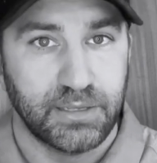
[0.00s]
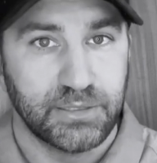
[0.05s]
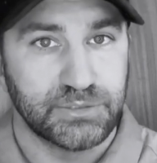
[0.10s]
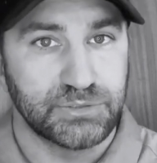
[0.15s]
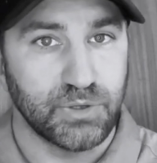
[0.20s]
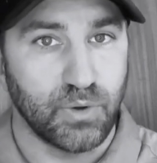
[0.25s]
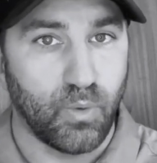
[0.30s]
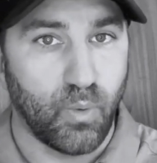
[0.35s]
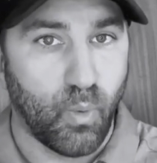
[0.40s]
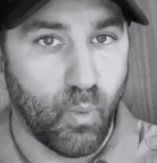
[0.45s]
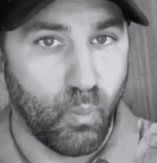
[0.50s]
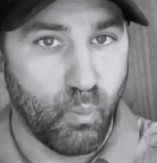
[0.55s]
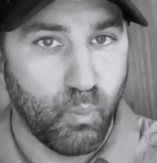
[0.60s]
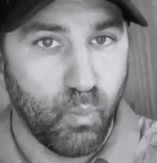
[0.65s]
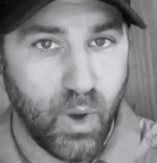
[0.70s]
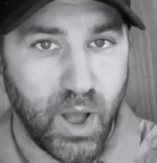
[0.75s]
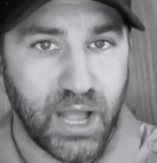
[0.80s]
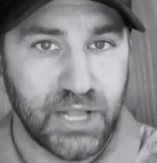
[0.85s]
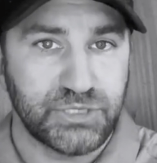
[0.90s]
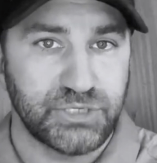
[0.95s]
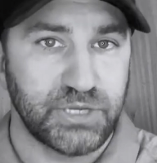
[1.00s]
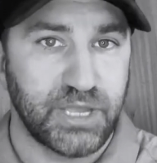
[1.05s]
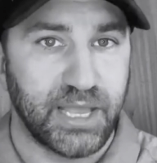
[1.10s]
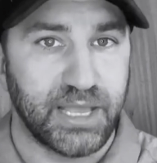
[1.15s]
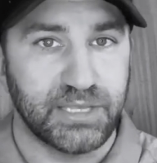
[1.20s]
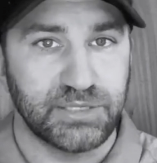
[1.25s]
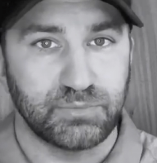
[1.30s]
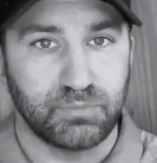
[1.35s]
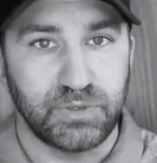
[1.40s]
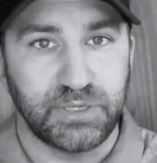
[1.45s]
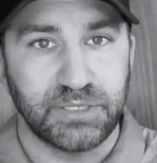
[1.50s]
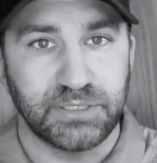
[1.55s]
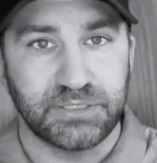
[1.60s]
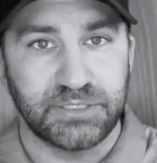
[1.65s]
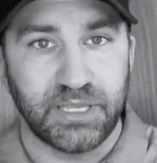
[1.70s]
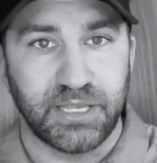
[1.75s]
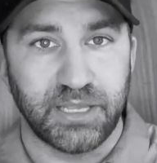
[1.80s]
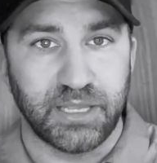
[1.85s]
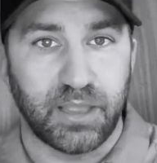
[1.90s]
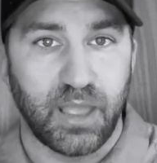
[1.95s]
So watch as we can
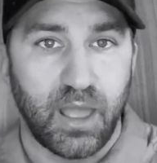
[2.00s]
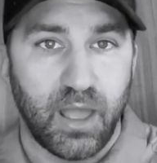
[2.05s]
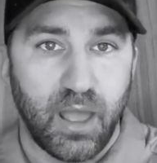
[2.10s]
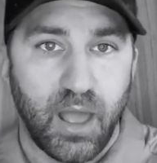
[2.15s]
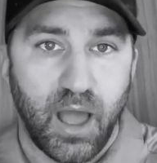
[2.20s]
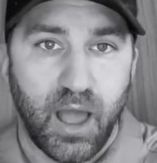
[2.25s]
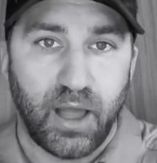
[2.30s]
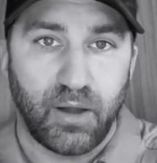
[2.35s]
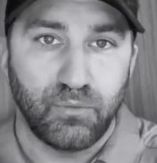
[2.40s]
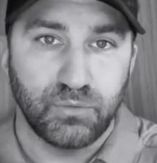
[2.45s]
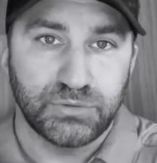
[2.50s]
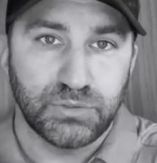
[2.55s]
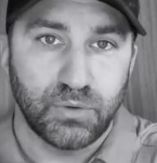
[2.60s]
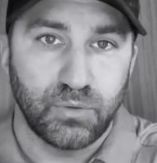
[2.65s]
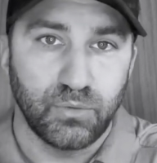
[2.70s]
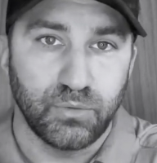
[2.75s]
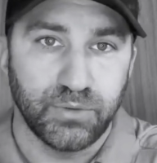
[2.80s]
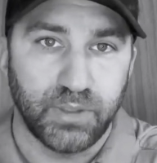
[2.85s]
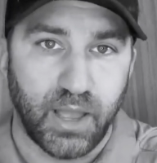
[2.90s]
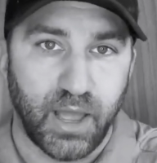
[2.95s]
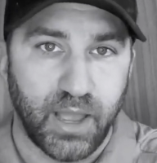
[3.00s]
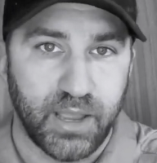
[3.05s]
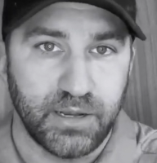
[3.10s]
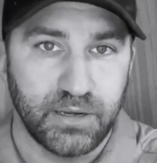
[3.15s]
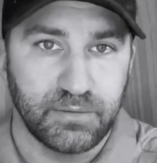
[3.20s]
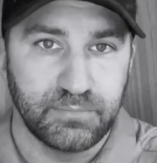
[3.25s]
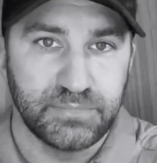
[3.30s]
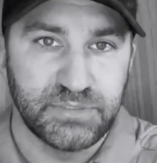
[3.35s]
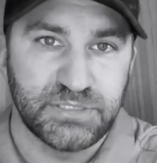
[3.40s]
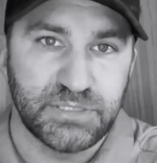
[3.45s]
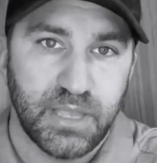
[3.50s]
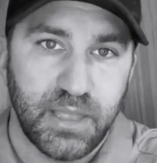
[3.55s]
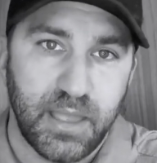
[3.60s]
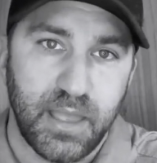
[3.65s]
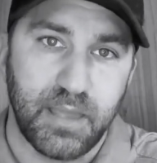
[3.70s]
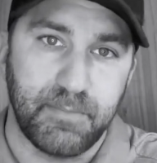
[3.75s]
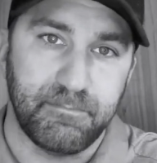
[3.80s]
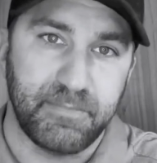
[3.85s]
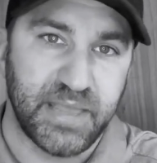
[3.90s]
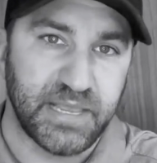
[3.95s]
take household items
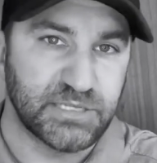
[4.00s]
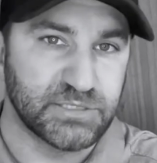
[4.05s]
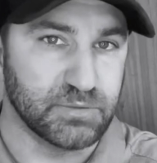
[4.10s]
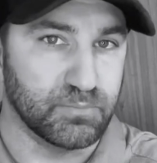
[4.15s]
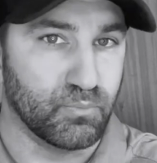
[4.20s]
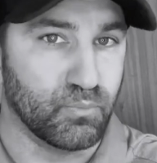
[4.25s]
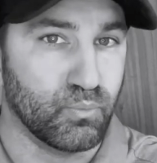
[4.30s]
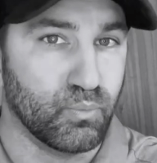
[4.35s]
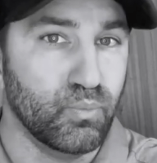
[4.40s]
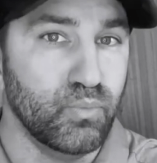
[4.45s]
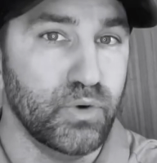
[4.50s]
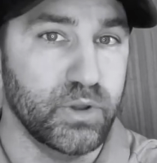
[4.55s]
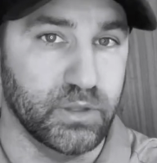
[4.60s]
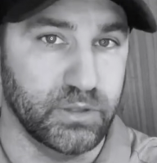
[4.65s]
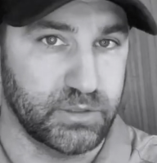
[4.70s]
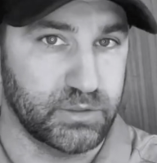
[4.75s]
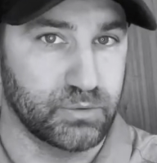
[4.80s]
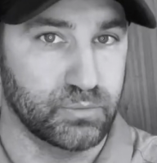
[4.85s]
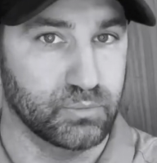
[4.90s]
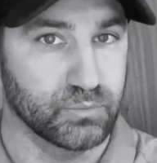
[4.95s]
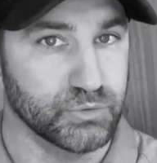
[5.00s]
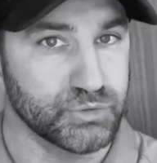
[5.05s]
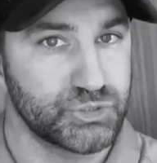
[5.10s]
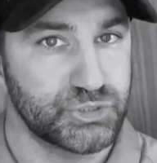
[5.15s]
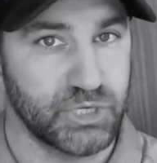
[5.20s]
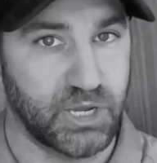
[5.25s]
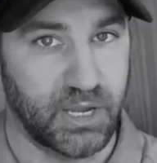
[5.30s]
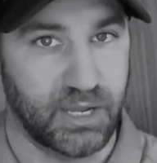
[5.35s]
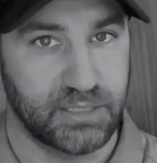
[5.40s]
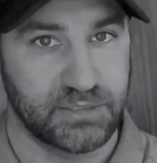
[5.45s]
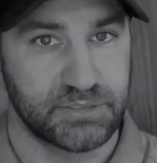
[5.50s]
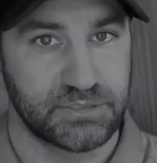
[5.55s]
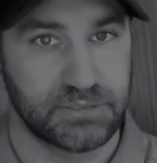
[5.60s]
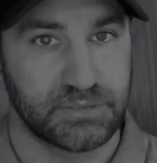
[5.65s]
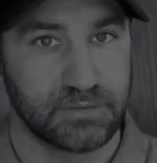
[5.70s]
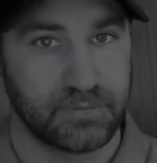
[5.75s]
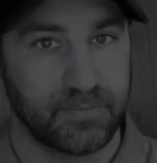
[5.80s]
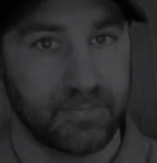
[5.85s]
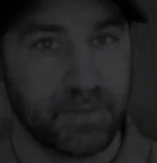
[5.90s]
and make some really cool shots.